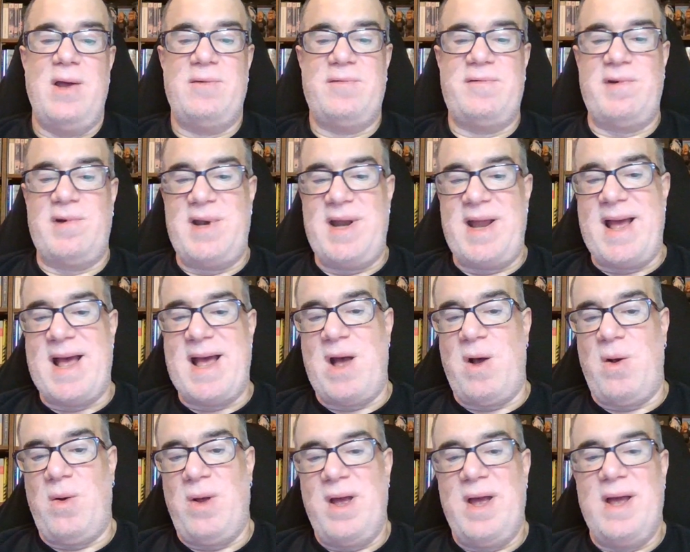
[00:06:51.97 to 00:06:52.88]
For
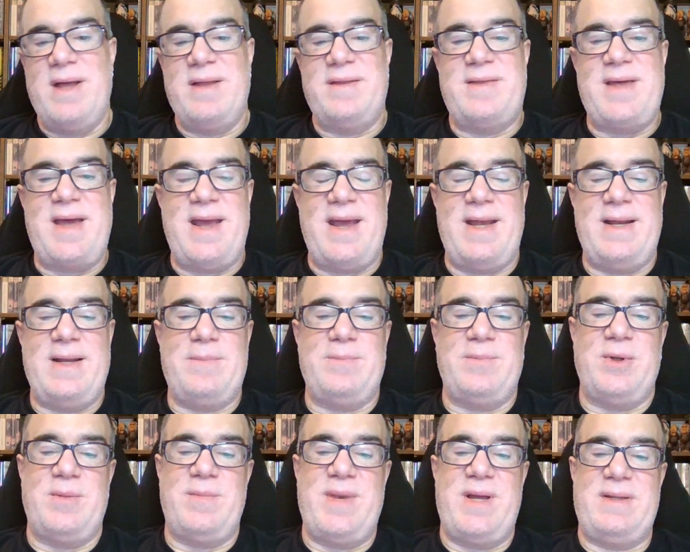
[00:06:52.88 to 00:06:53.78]
now, they had
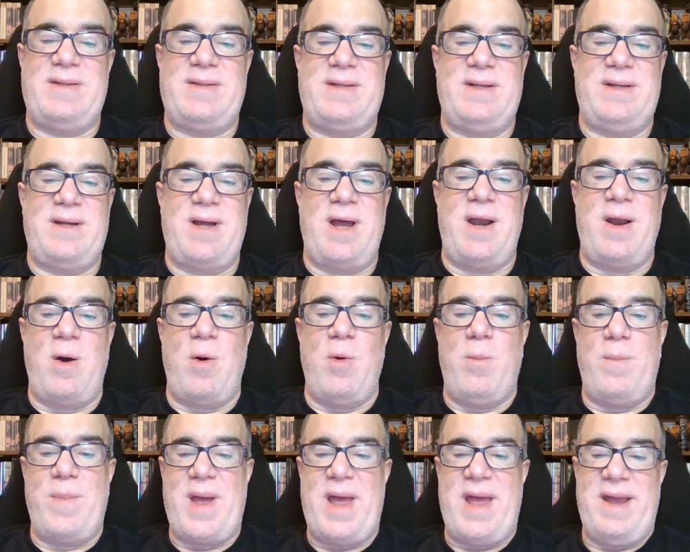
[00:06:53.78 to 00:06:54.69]
implemented an
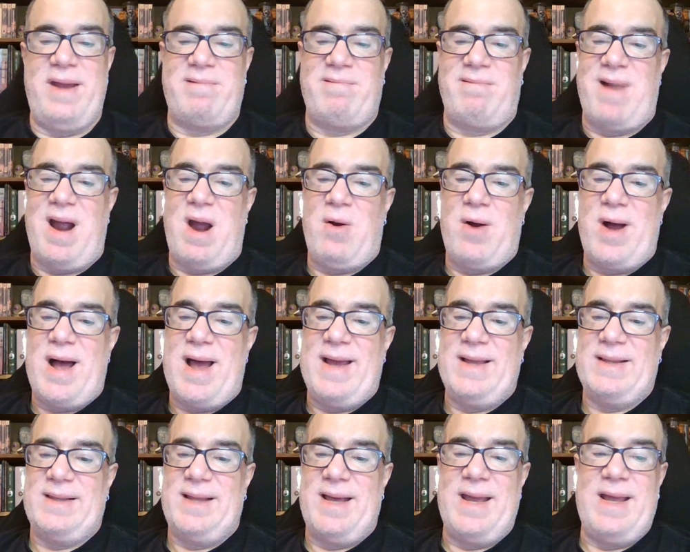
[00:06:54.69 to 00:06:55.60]
opaque route
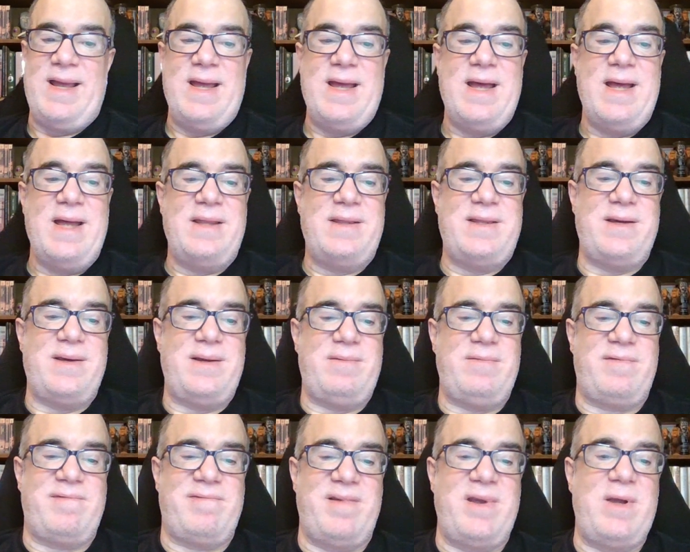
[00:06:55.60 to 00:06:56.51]
highlight
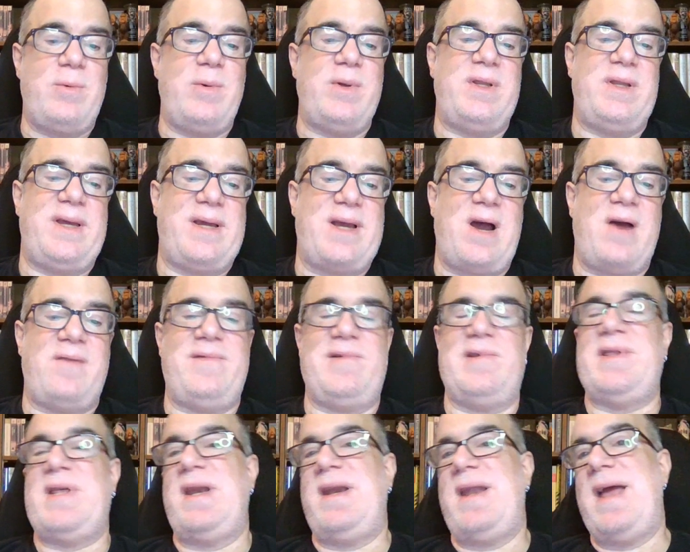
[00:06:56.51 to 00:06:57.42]
that frequently
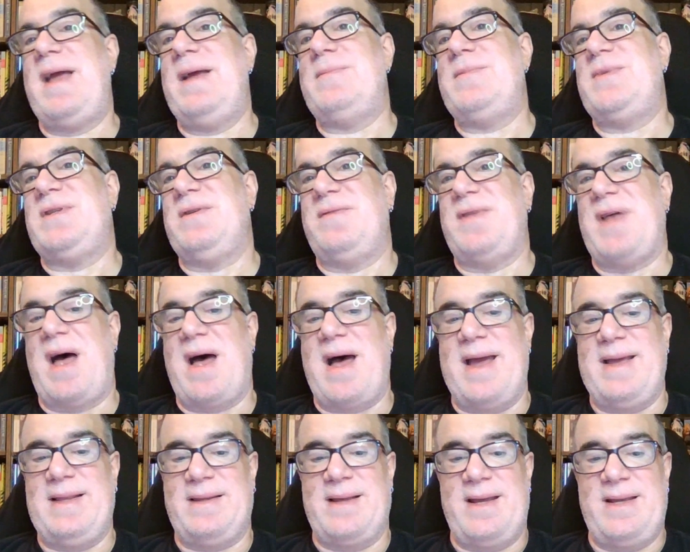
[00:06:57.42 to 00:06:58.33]
covered the names of the
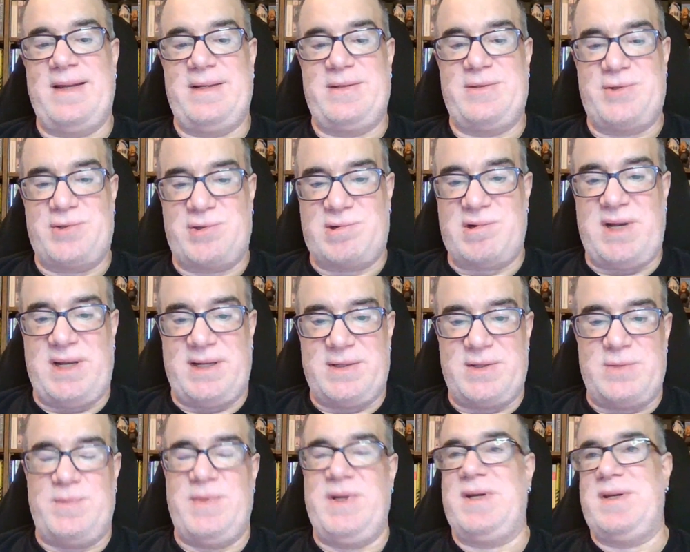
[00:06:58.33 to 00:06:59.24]
highlighted
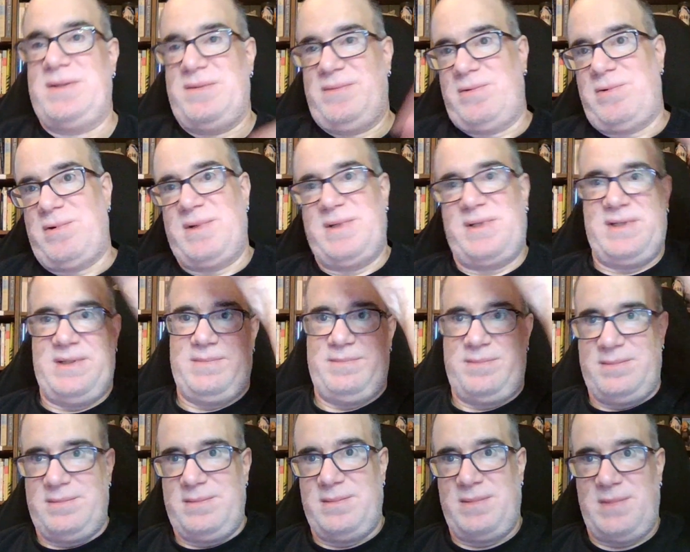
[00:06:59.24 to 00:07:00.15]
streets because, of course, it
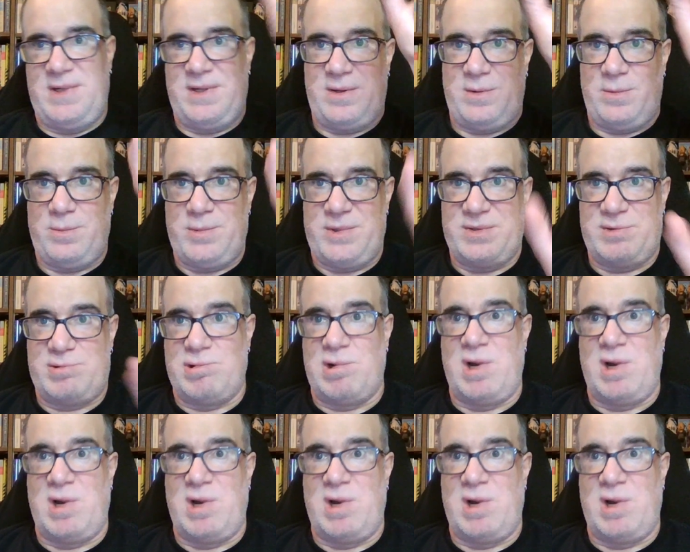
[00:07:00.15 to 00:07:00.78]
was